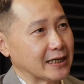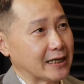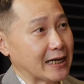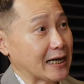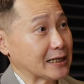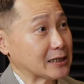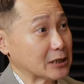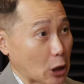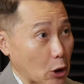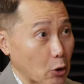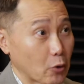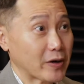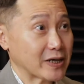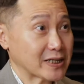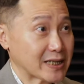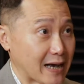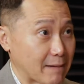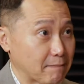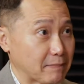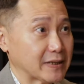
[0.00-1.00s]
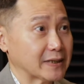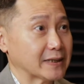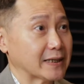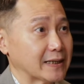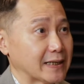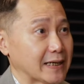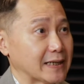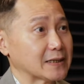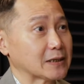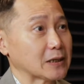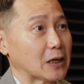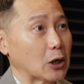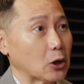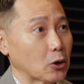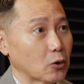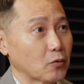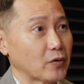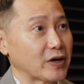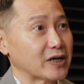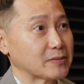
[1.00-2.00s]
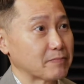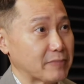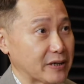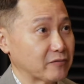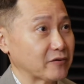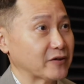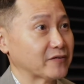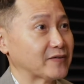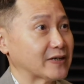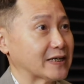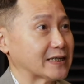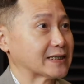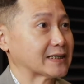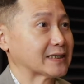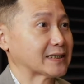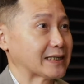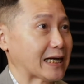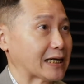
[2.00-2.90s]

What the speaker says: It has always happened. It has always been with us.